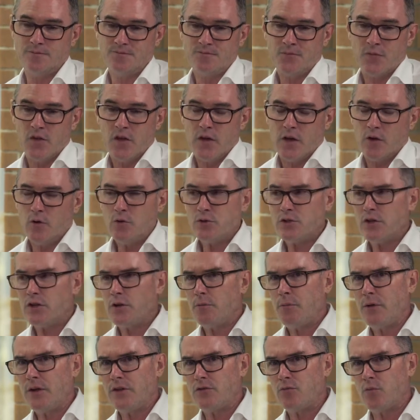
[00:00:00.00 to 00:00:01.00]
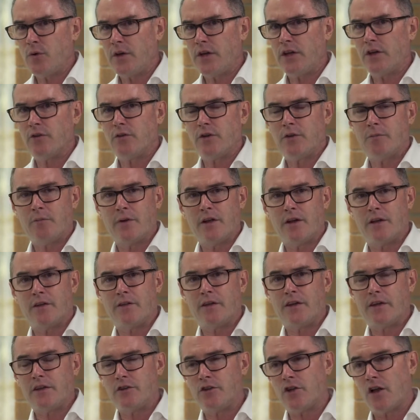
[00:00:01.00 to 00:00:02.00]
It also depends where you're in, Mel, I
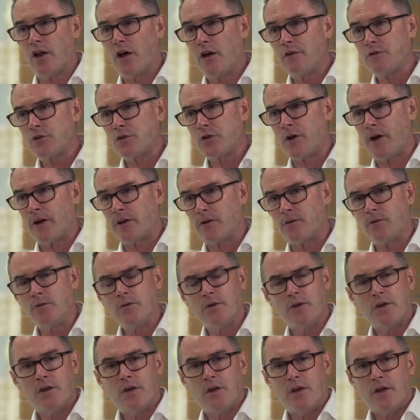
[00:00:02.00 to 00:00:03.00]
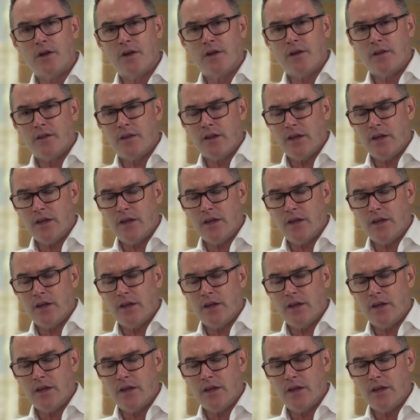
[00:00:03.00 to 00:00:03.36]
think, in your life cycle. Mm-hmm.